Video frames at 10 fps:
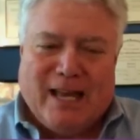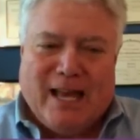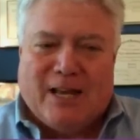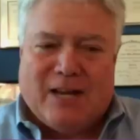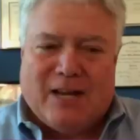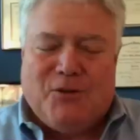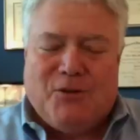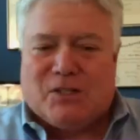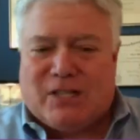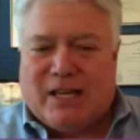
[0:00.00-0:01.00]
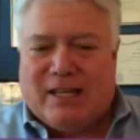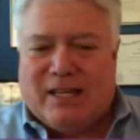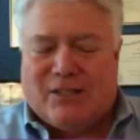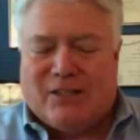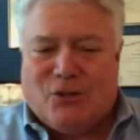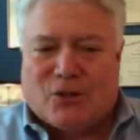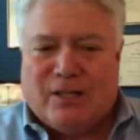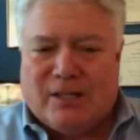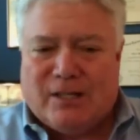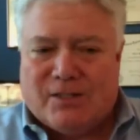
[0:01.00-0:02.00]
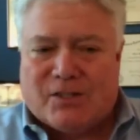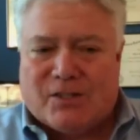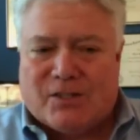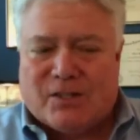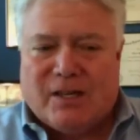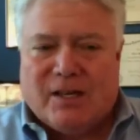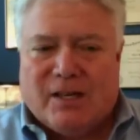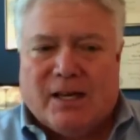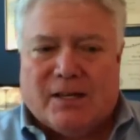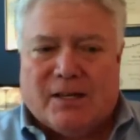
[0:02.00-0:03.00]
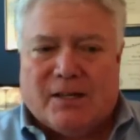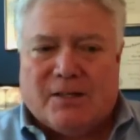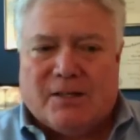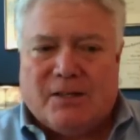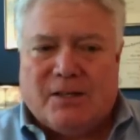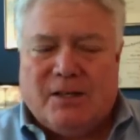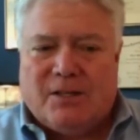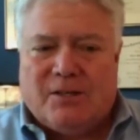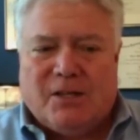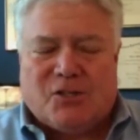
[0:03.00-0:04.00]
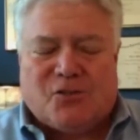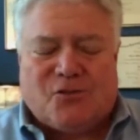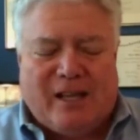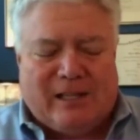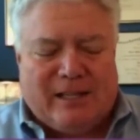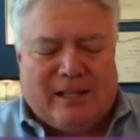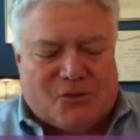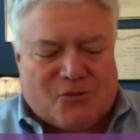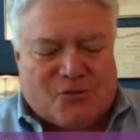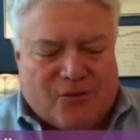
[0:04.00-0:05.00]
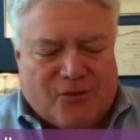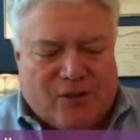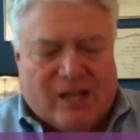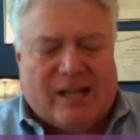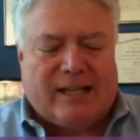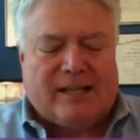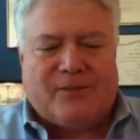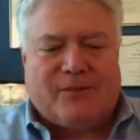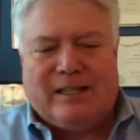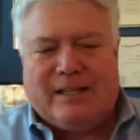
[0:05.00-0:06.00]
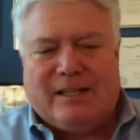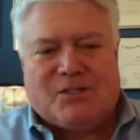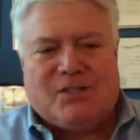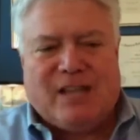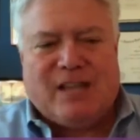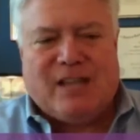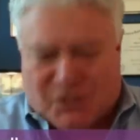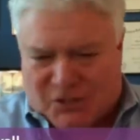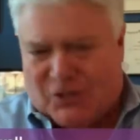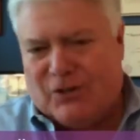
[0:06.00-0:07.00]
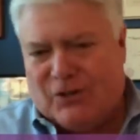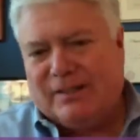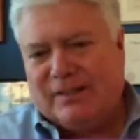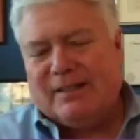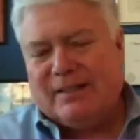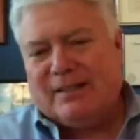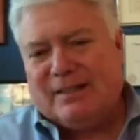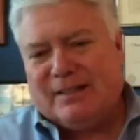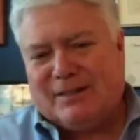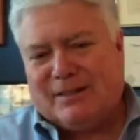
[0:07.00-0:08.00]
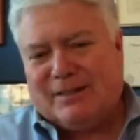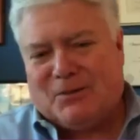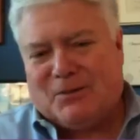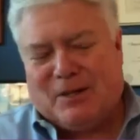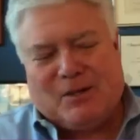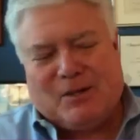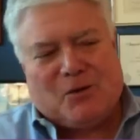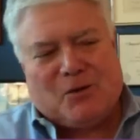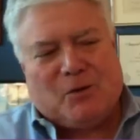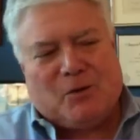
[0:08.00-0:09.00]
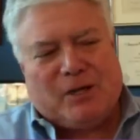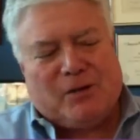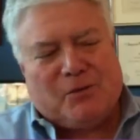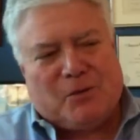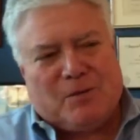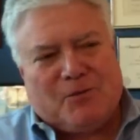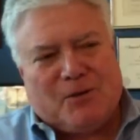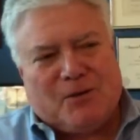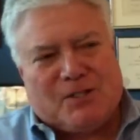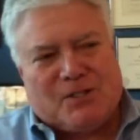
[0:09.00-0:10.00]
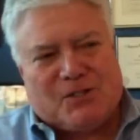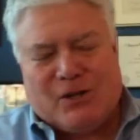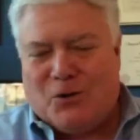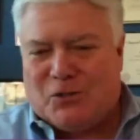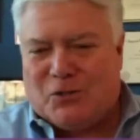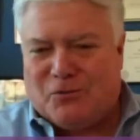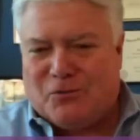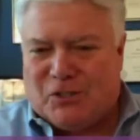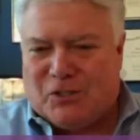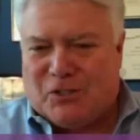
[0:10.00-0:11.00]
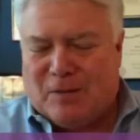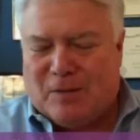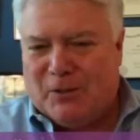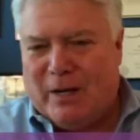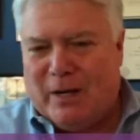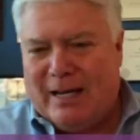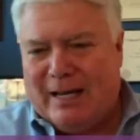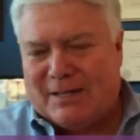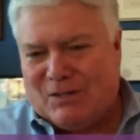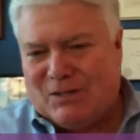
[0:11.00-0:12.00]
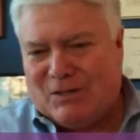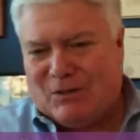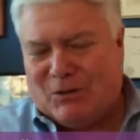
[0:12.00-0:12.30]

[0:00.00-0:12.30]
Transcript: And if you can say that to your kids, it's failing is fine. Failing is necessary. Another one of my friends says, no is the first step on the way to yes. You